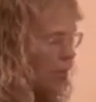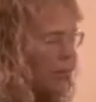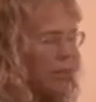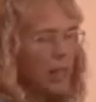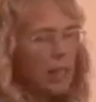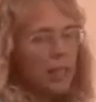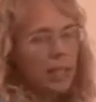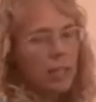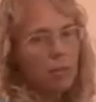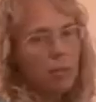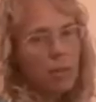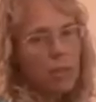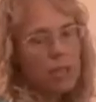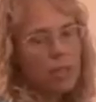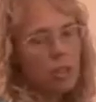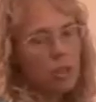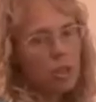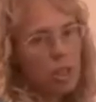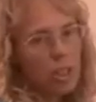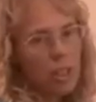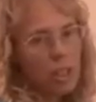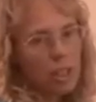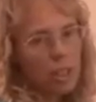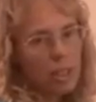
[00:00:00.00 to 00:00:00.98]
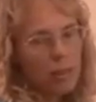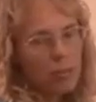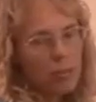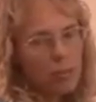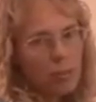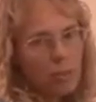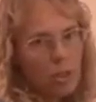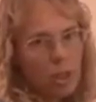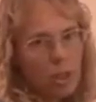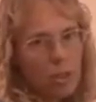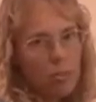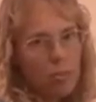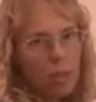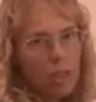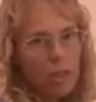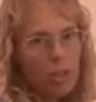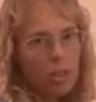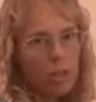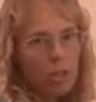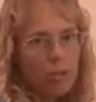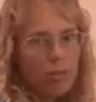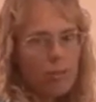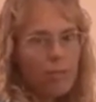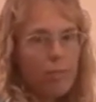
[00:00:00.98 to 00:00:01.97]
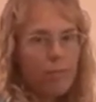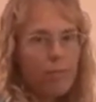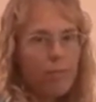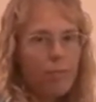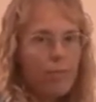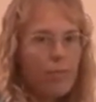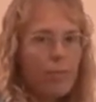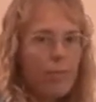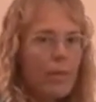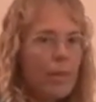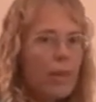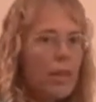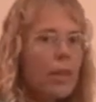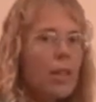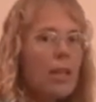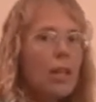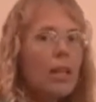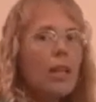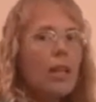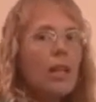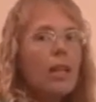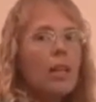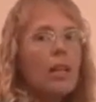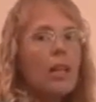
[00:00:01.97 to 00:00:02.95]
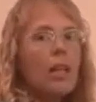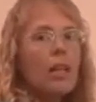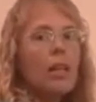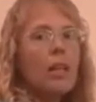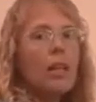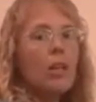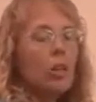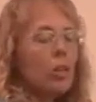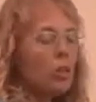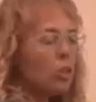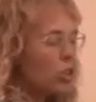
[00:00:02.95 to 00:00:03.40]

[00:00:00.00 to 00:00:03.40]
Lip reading: the last one is G major, or